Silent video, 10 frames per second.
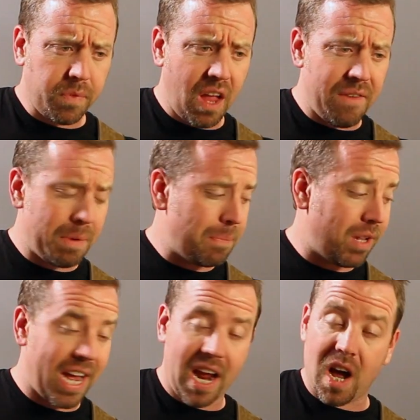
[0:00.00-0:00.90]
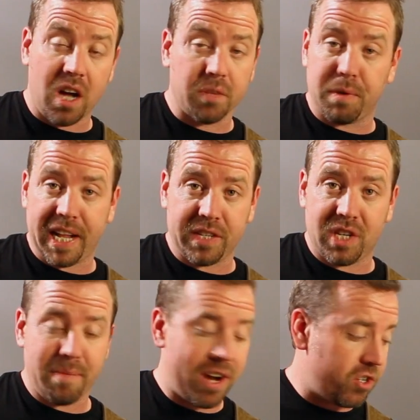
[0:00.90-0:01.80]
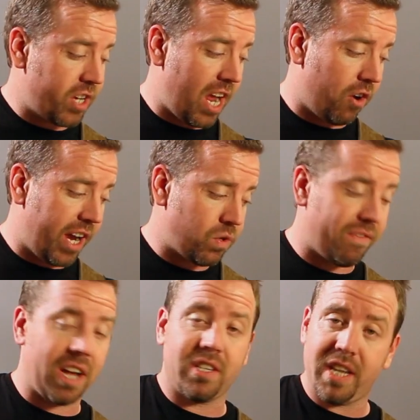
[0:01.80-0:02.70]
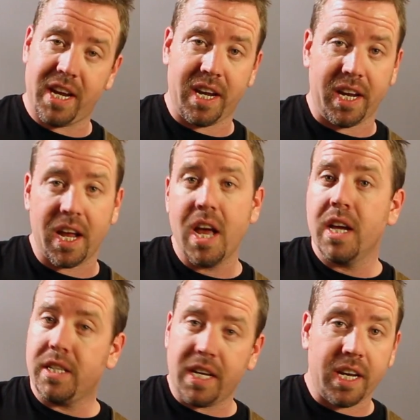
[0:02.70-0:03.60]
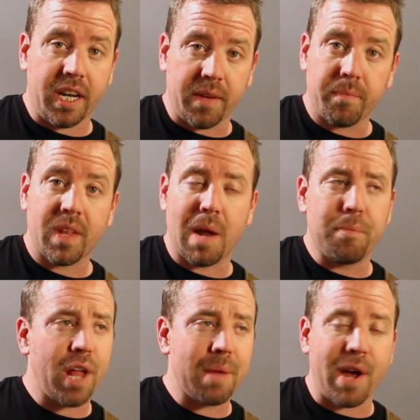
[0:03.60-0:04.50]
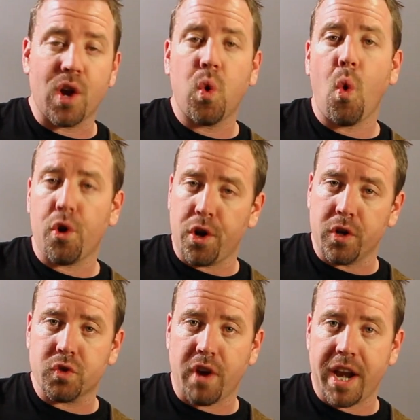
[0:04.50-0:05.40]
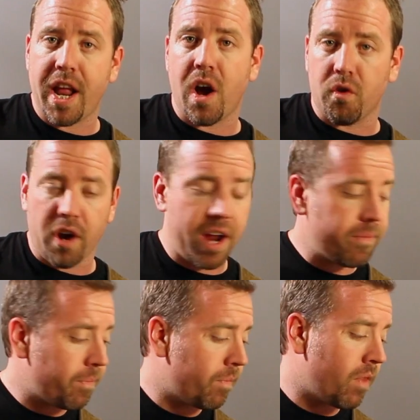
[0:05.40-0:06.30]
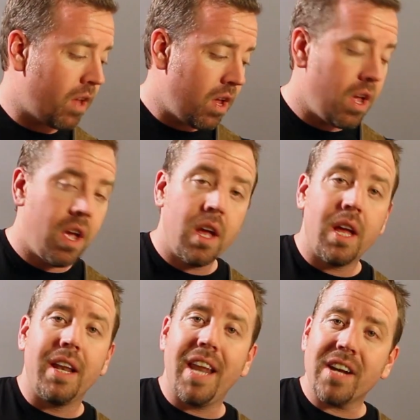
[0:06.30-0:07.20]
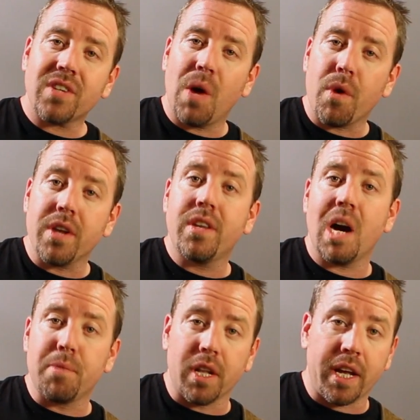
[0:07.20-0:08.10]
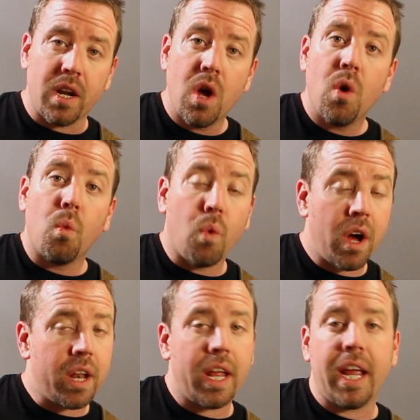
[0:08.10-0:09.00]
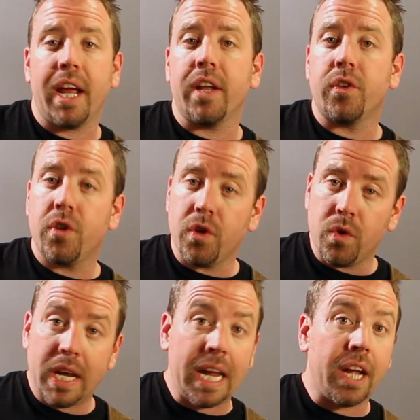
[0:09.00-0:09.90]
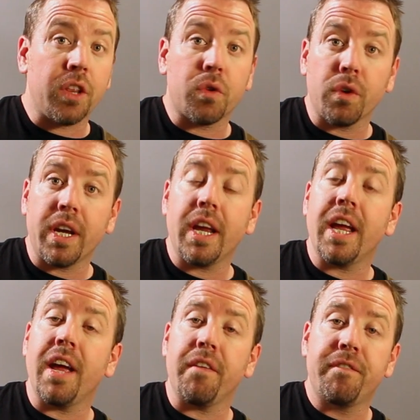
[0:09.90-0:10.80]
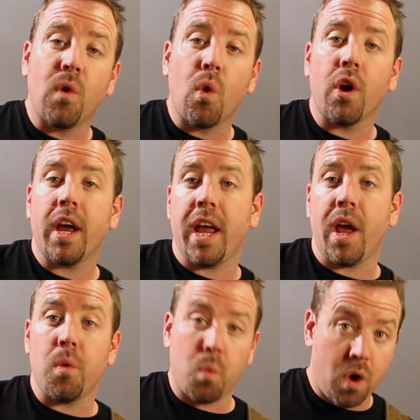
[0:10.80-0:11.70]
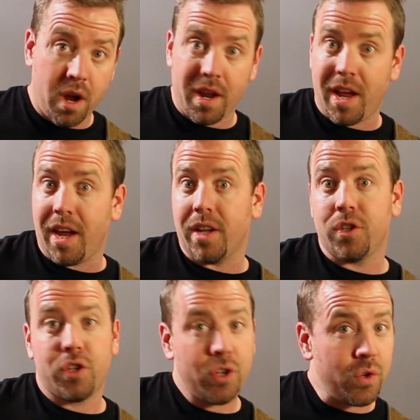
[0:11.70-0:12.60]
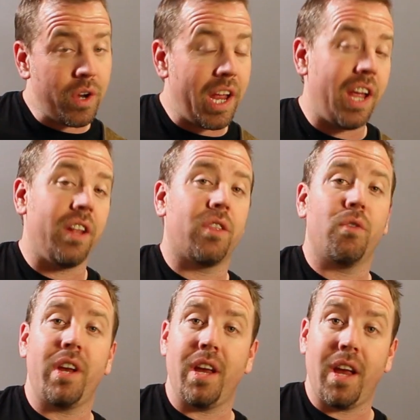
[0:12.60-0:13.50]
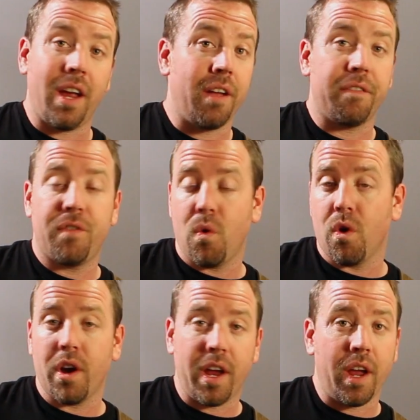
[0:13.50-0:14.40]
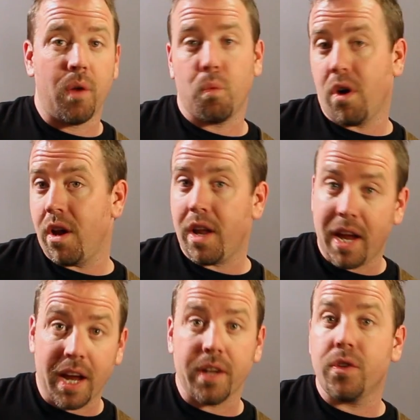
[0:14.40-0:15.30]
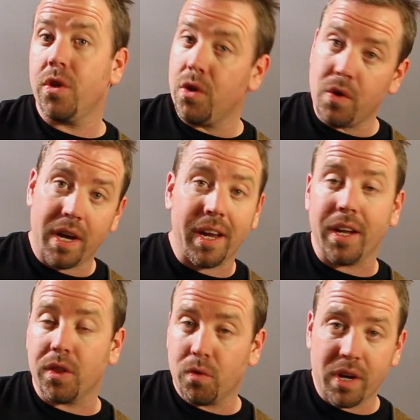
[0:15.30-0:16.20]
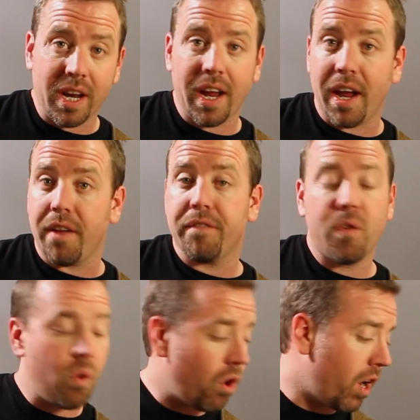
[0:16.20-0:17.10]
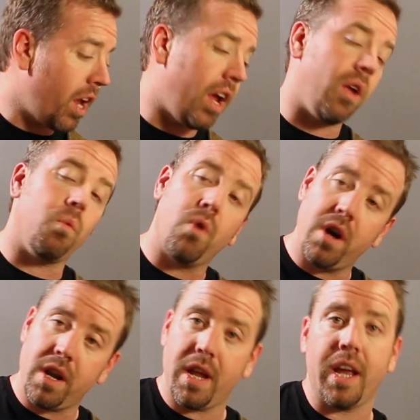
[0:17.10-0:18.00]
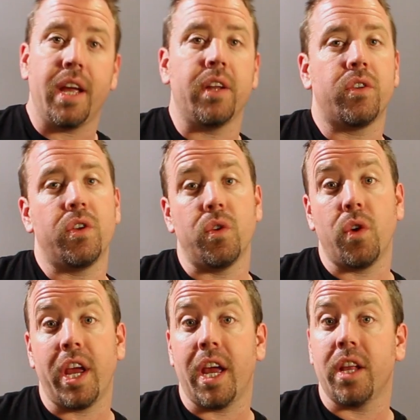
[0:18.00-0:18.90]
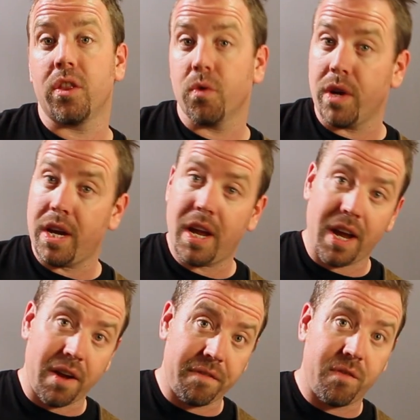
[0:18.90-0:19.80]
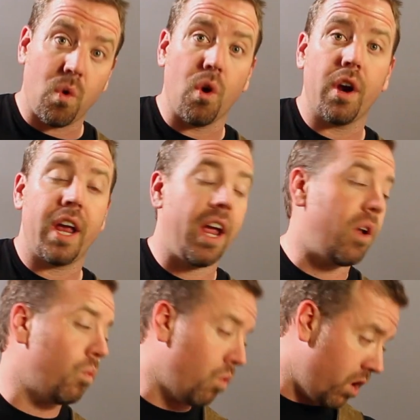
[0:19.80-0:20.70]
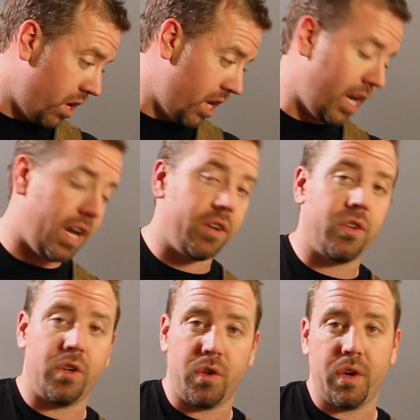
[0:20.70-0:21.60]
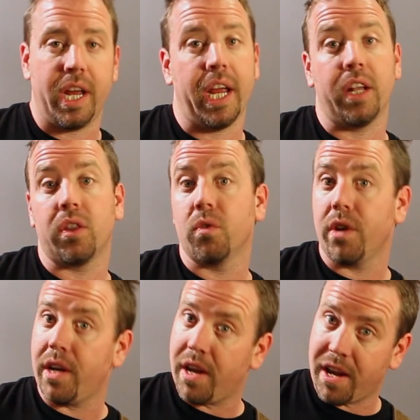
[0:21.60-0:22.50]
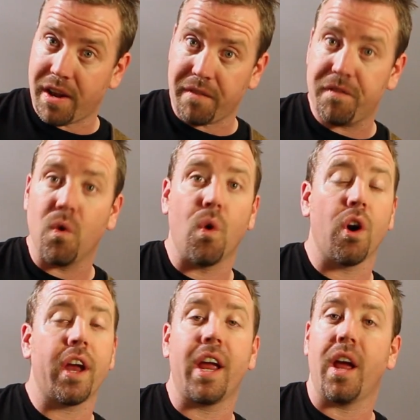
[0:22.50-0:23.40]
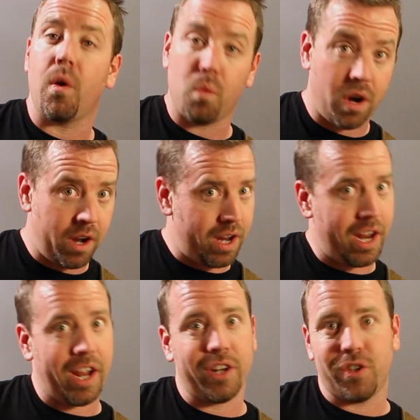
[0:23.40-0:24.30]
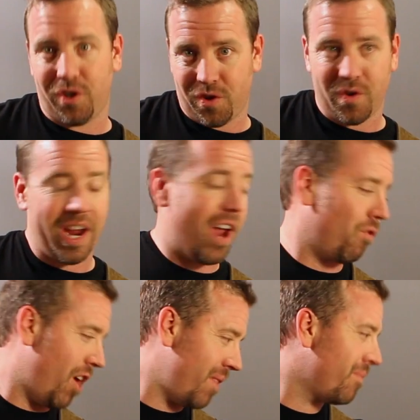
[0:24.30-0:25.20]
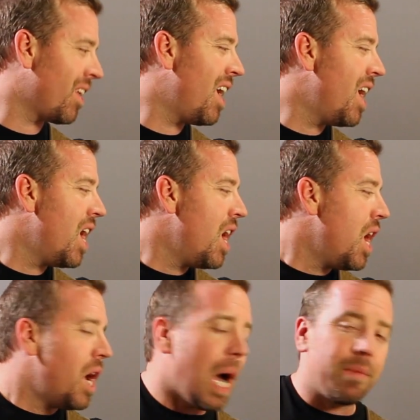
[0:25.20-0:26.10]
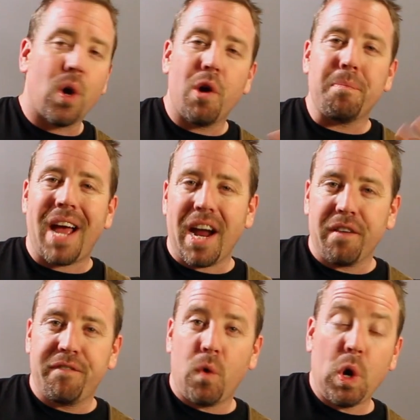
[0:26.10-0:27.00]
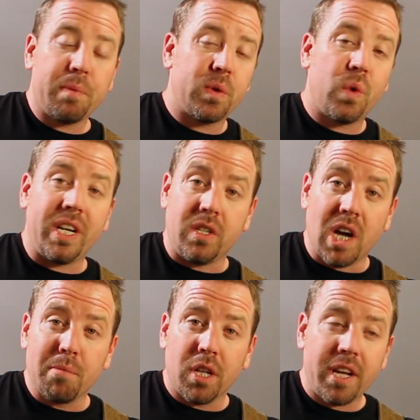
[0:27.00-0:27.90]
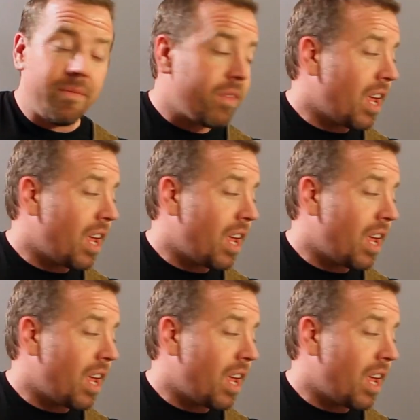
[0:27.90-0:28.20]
if I'm going to play, I'll play a C major scale, okay? So I've got C, D, and I'm playing my quarter notes right now, right? Next, I want to double it. 1 and 2 and 3 and 4 and 1 and 2 and 3 and 4 and 1 and 2 and 3 and 4 and 1 and 2 and 3 and 4 and 1 and 2 and 3 and 4 and 1 and 2 and, right? I'm going back and forth between doubling